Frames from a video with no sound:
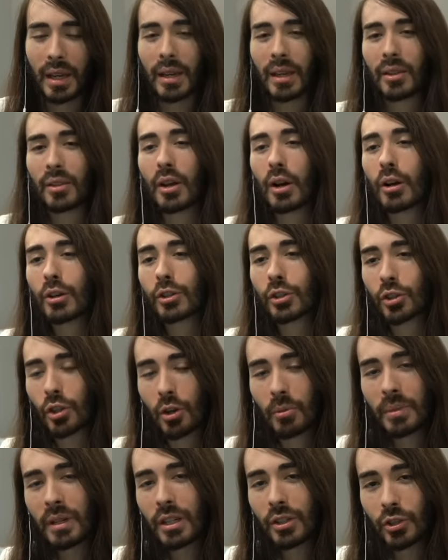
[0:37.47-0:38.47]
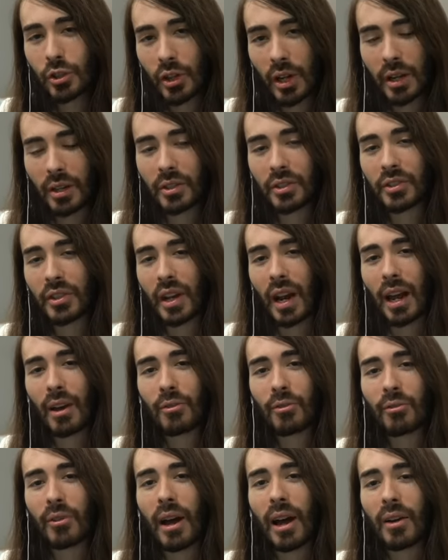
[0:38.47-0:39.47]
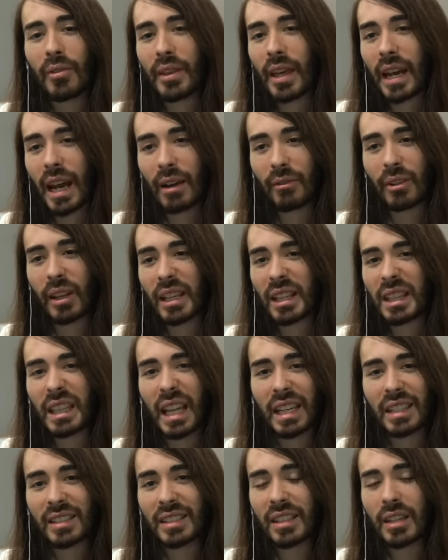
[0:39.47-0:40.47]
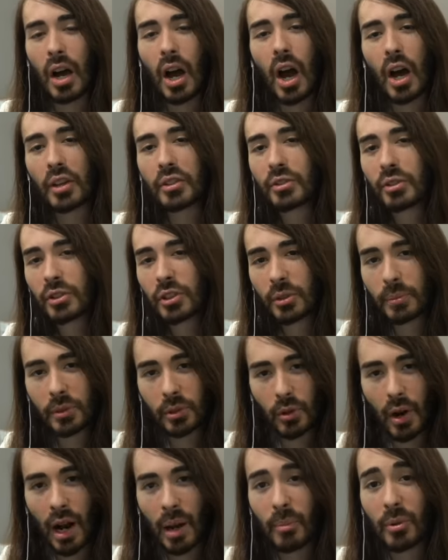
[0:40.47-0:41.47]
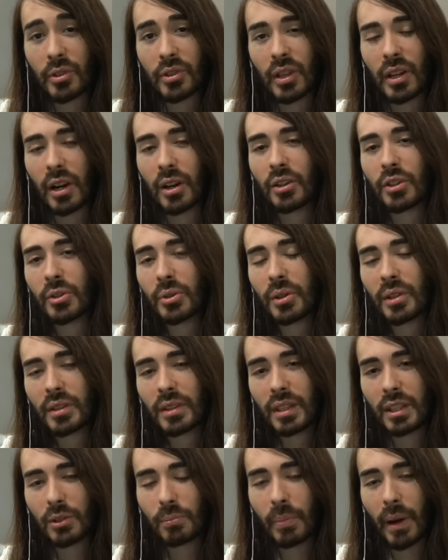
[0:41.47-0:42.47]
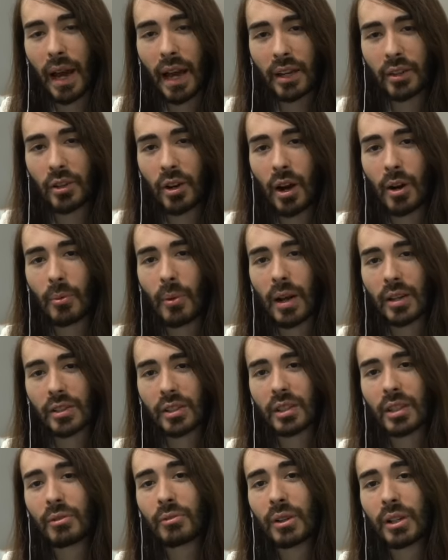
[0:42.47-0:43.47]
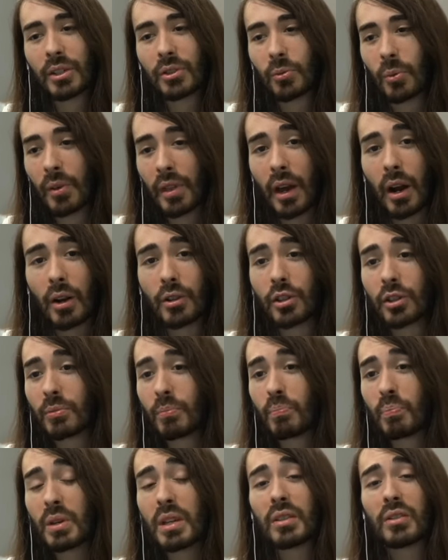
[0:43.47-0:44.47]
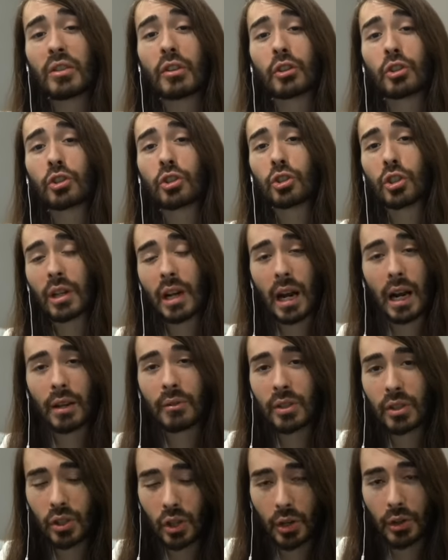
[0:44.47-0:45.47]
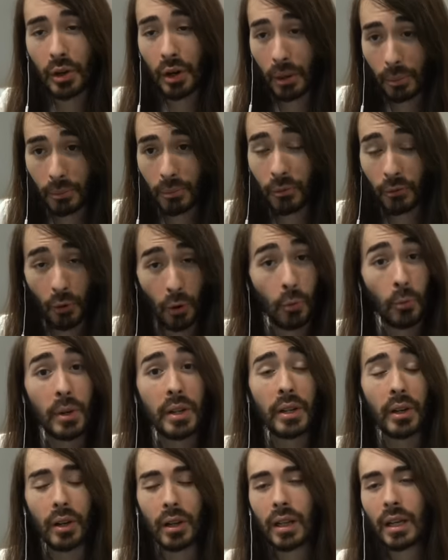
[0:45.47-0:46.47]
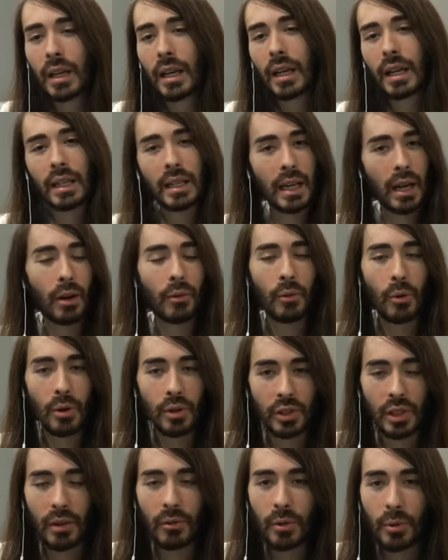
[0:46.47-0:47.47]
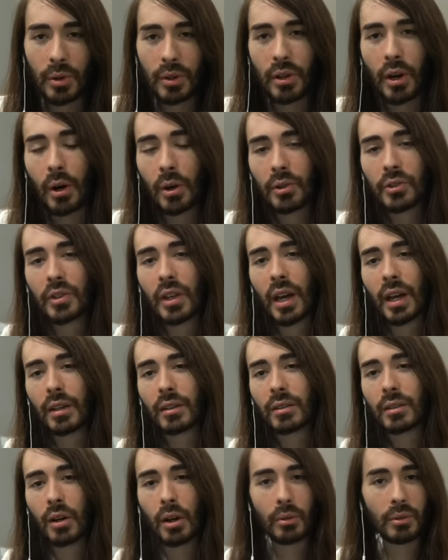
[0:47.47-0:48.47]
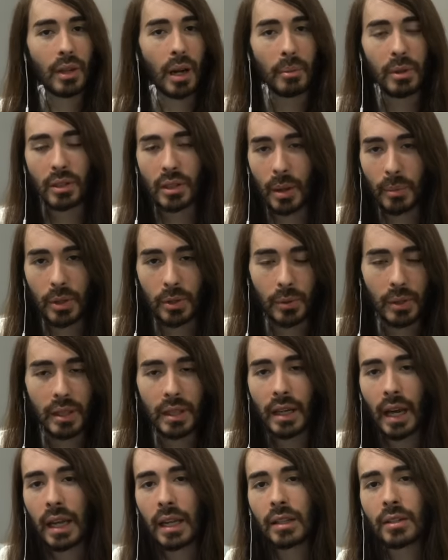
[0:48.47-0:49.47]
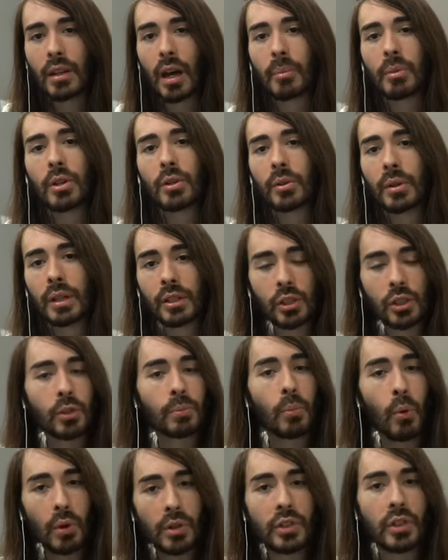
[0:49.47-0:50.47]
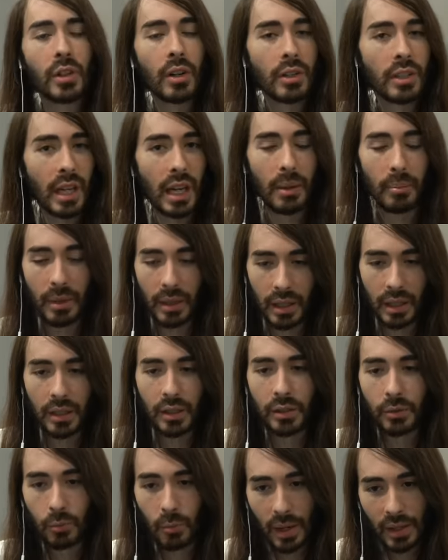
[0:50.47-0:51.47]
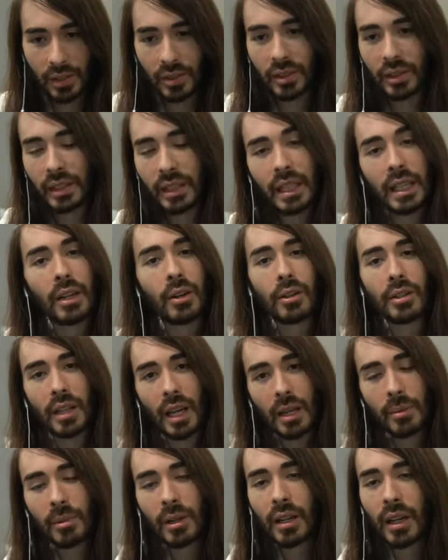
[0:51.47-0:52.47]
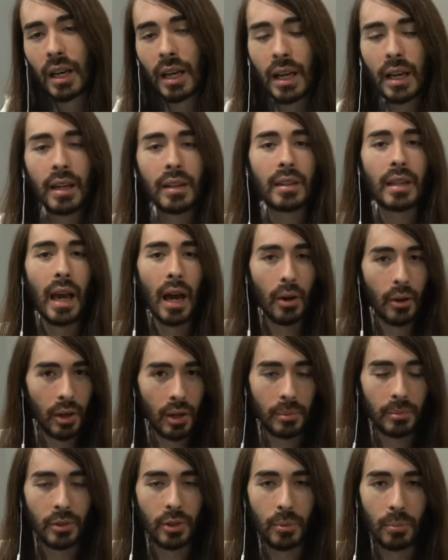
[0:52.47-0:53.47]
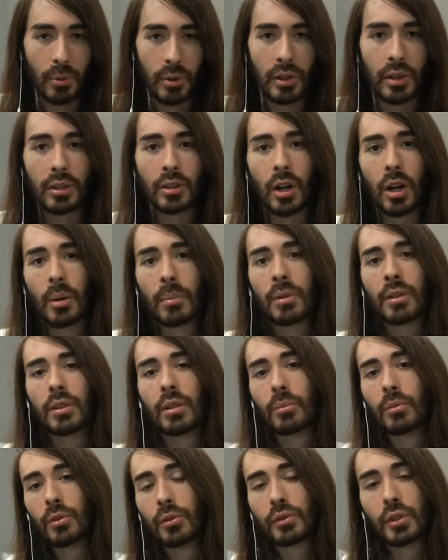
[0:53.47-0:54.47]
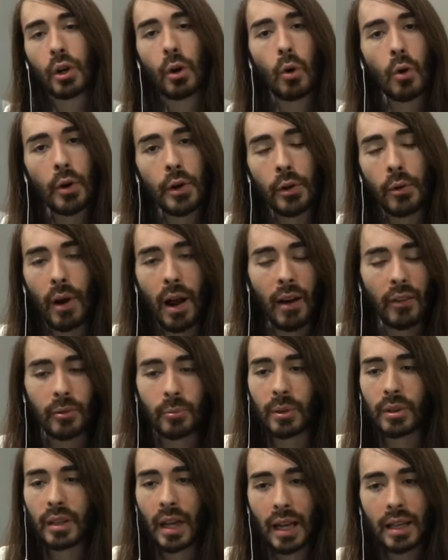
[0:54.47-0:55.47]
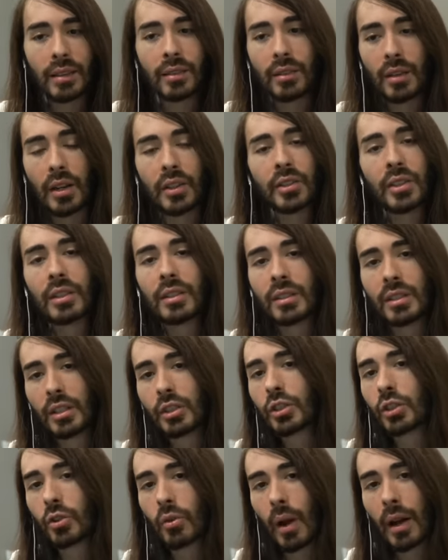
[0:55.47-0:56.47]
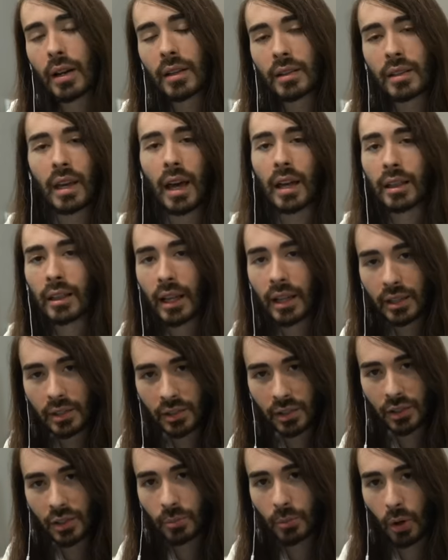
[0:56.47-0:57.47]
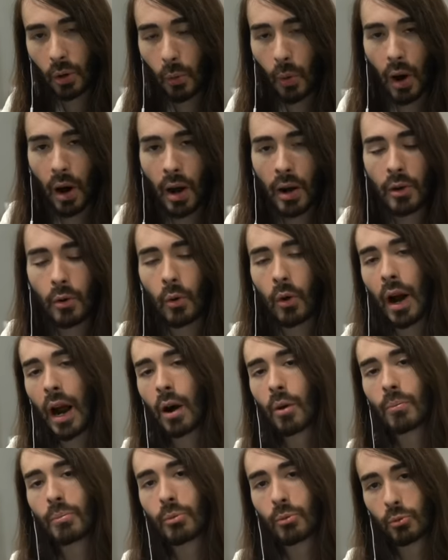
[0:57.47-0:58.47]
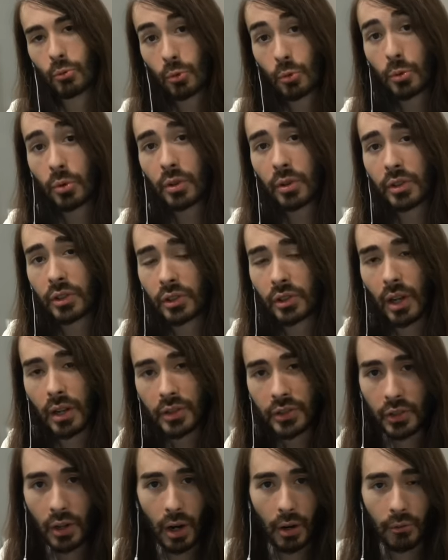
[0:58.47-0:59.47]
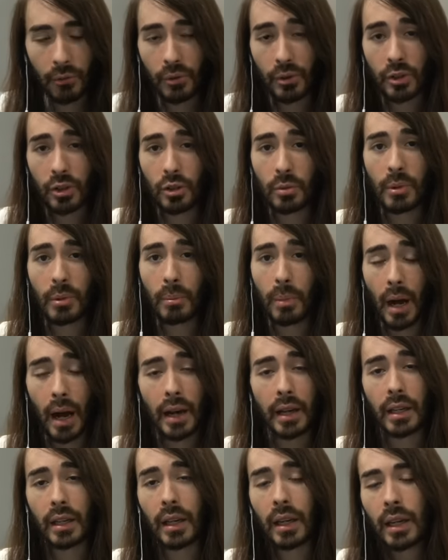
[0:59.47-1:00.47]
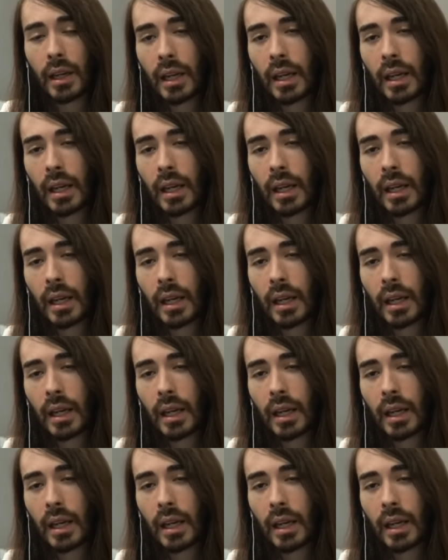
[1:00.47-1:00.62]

There are so many channels that I've found that have like less than 100 subscribers that are doing these backyard wrestling events where they are just beating the shit out of each other for real. Now, of course, everyone knows that, you know, WWE, AEW, it's sports entertainment. It is wrestling entertainment. The outcomes are predetermined, the moves are choreographed, but that doesn't discredit the athleticism required or how brutal the stunts are for the human body.